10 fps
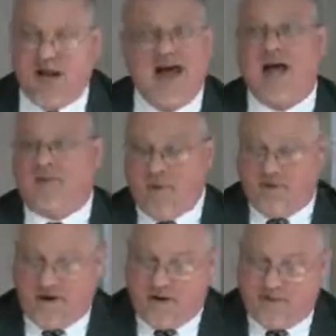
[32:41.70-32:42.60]
And I got to
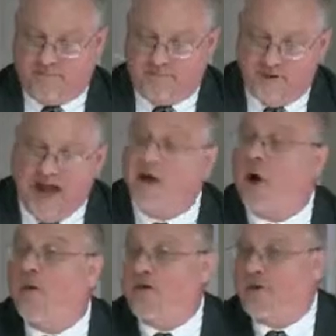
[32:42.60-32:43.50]
move on. But now
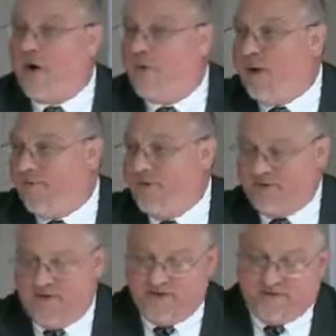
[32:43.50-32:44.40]
go to the third
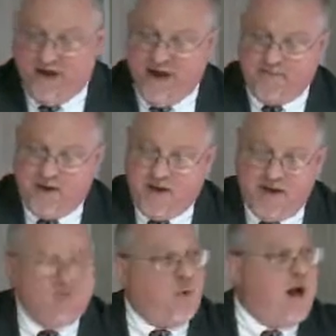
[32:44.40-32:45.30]
reference of this lamb.
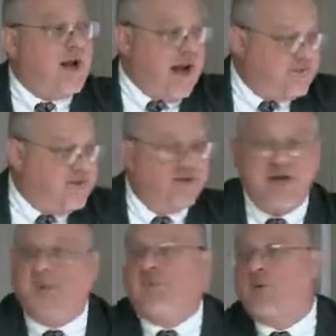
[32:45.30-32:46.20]
It's what? Exodus
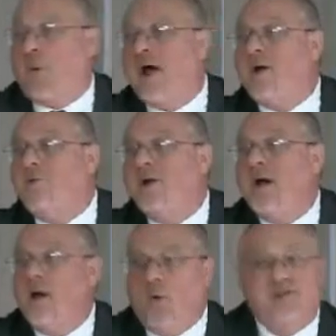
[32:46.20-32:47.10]
chapter 12,
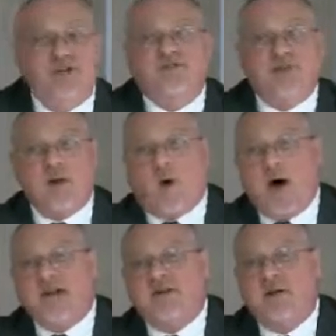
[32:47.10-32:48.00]
which is the
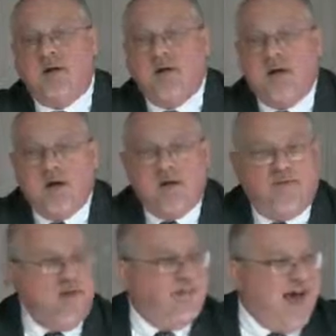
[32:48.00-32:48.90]
what?
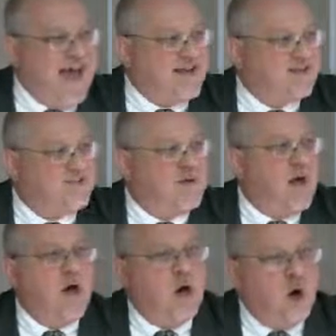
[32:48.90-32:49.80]
Yeah. The
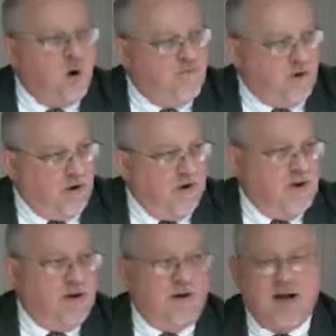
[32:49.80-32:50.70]
Passover
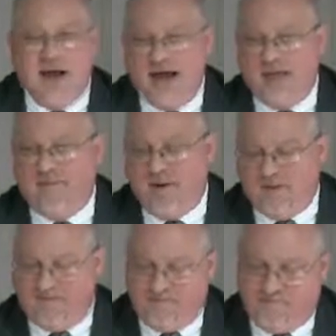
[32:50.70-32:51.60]
lamb.